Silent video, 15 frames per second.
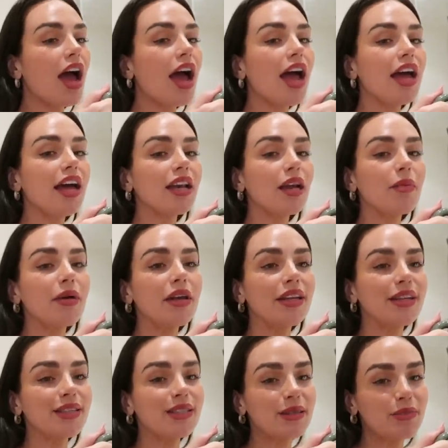And I'm
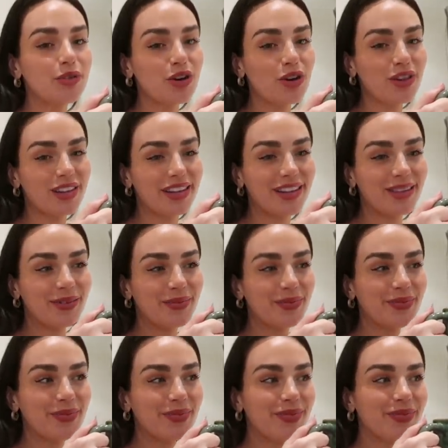eating some chocolate.
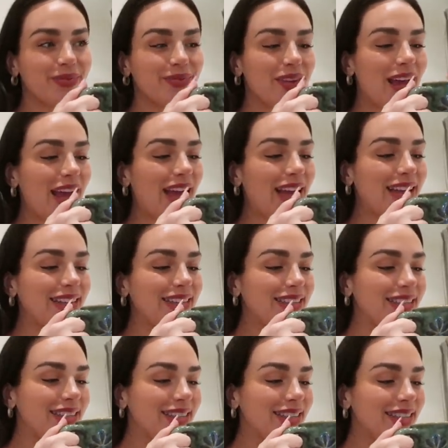
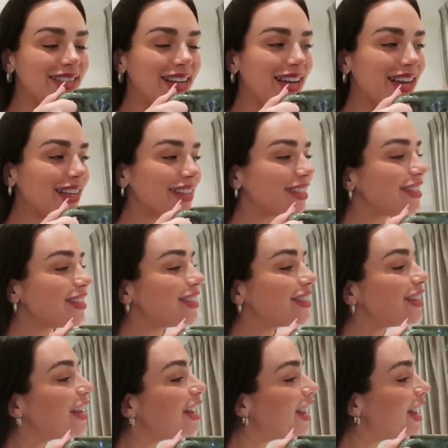And it's
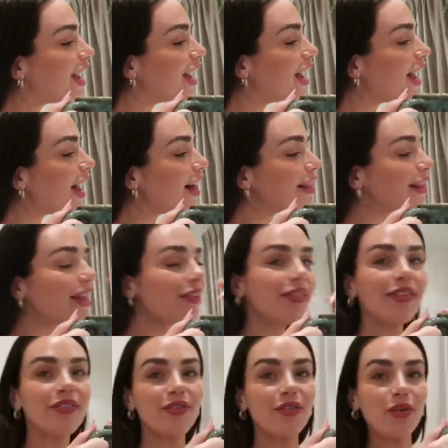
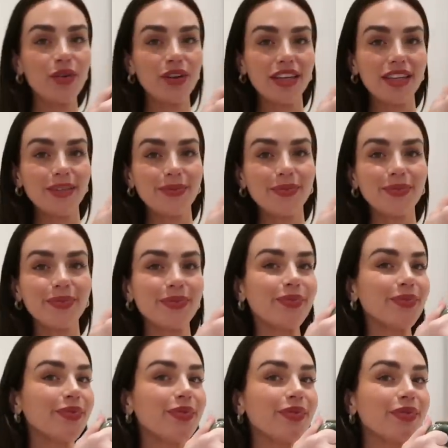11:40.
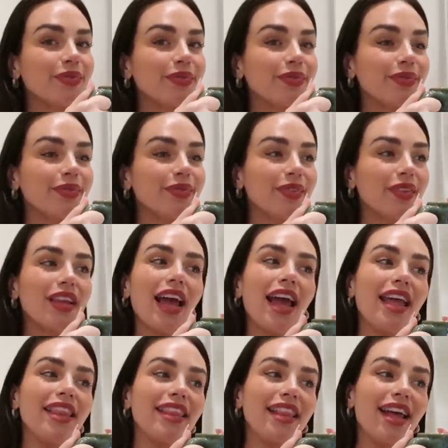
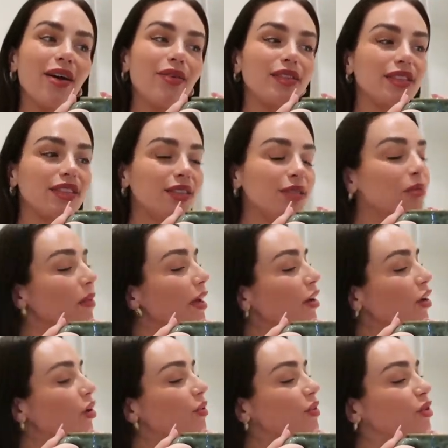And my
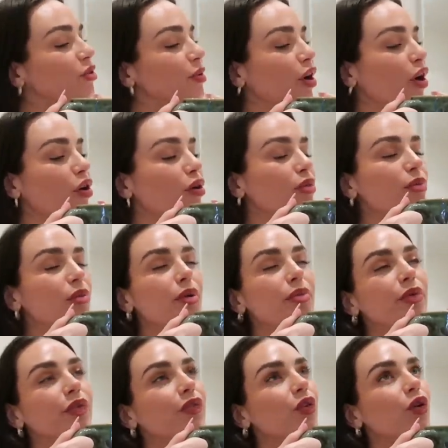goal was to be home
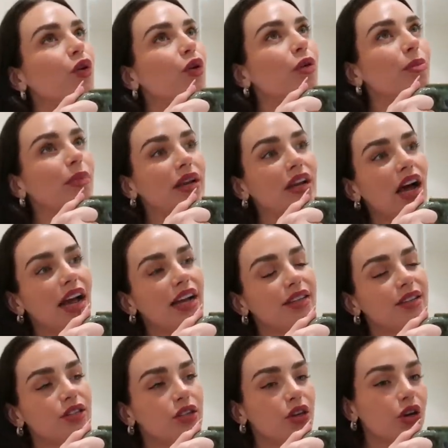before midnight.
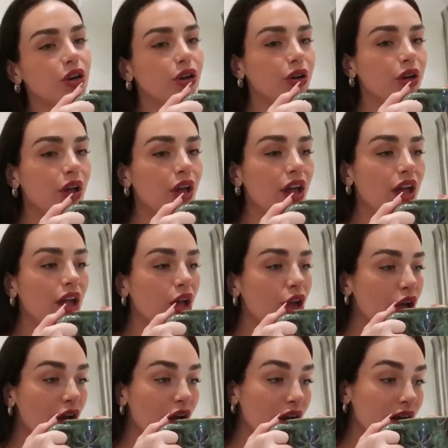So
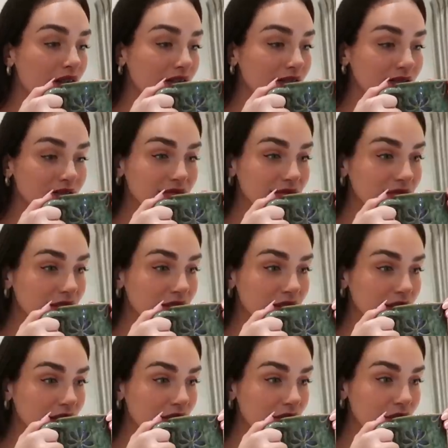this is
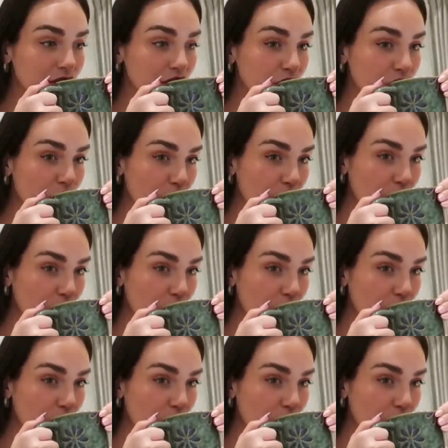living.